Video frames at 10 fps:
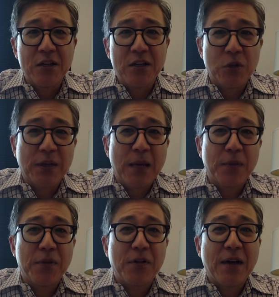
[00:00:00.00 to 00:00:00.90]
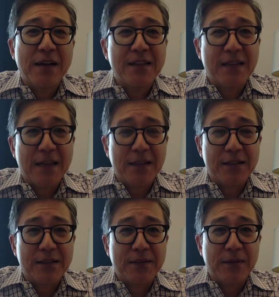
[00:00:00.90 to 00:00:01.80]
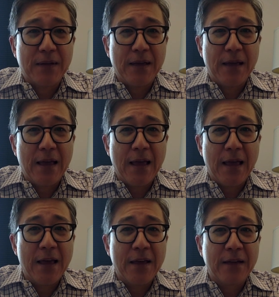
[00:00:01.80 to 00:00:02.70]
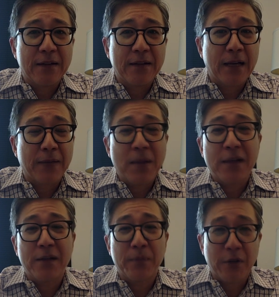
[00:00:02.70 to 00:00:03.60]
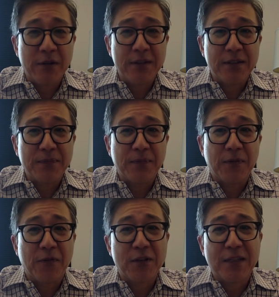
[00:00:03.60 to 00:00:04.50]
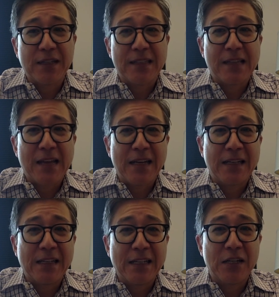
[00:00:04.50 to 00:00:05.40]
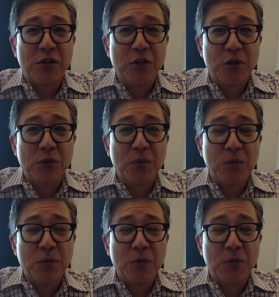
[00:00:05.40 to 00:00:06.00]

So he came to the United States, and like many immigrants, the first thing he decided he needed to do